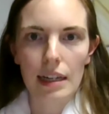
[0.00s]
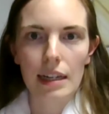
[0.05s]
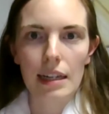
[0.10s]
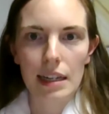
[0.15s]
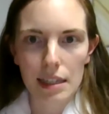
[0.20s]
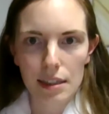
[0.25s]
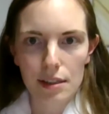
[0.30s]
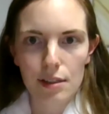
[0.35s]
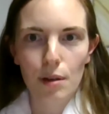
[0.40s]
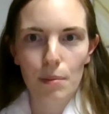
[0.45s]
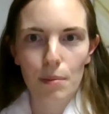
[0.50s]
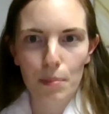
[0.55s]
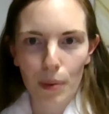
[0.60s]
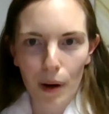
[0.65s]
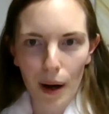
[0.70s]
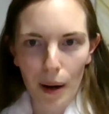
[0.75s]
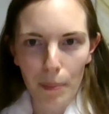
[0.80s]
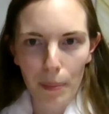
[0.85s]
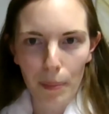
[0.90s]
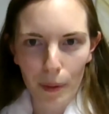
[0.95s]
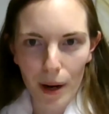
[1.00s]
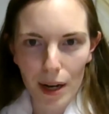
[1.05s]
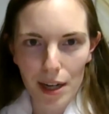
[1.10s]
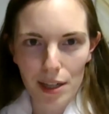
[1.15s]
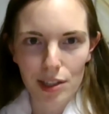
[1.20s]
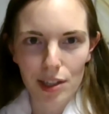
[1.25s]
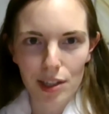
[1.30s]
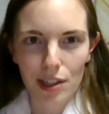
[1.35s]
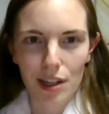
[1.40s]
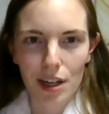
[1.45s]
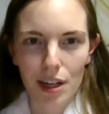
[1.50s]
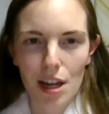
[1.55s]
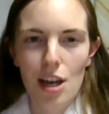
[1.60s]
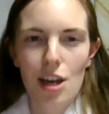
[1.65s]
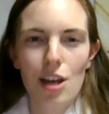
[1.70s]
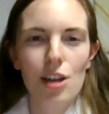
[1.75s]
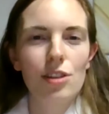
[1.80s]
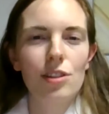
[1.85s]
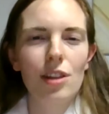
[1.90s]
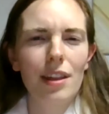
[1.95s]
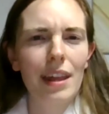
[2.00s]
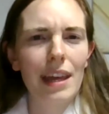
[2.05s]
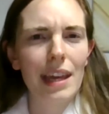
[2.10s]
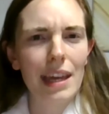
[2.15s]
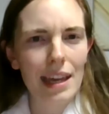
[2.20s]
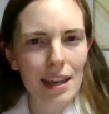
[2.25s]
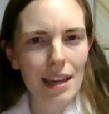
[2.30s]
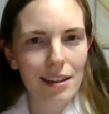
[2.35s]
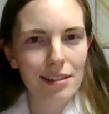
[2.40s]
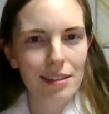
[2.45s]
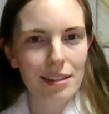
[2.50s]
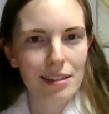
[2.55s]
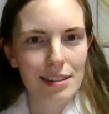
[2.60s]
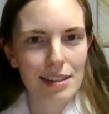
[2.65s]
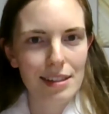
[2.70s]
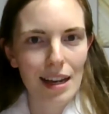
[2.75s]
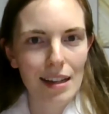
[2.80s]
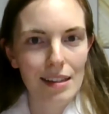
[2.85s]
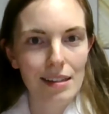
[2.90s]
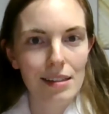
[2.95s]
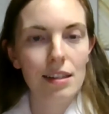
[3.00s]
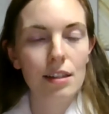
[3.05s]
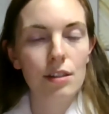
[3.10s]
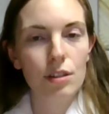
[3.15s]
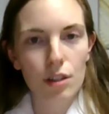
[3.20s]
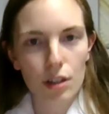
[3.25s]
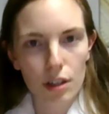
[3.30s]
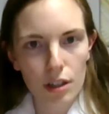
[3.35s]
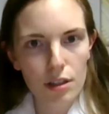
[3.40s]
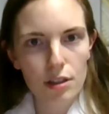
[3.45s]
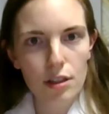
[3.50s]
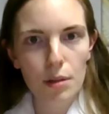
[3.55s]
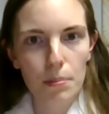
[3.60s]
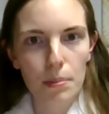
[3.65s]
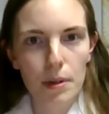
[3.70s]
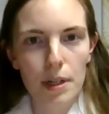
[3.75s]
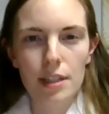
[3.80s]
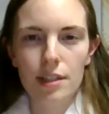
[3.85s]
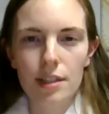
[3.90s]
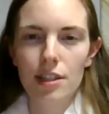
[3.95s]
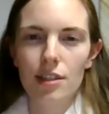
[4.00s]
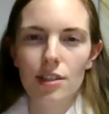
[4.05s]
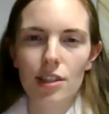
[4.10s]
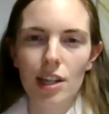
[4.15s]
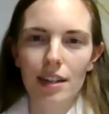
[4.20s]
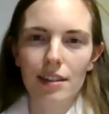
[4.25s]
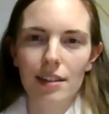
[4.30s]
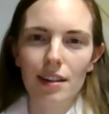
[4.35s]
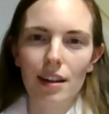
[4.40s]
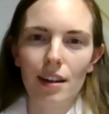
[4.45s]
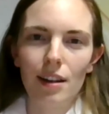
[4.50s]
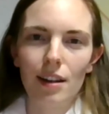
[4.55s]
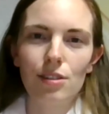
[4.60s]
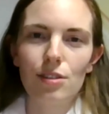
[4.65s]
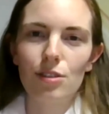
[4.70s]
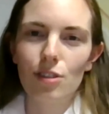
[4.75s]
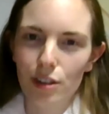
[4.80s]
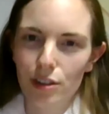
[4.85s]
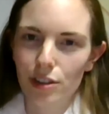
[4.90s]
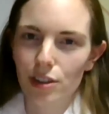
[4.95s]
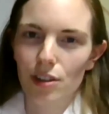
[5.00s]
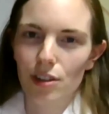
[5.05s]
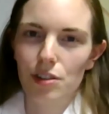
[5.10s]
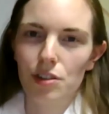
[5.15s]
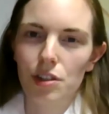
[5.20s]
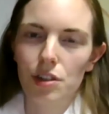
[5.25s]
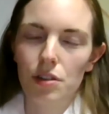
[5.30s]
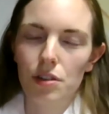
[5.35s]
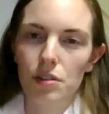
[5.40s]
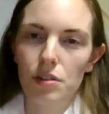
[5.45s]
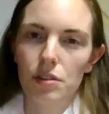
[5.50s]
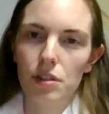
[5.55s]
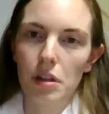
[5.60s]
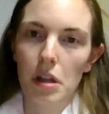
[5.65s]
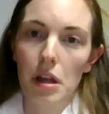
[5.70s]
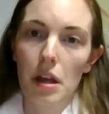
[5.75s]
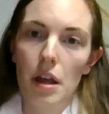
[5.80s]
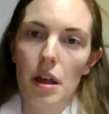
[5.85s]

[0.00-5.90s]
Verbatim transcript: needs some preparation so that he understands it's good to preach to Gentiles, not just Jews.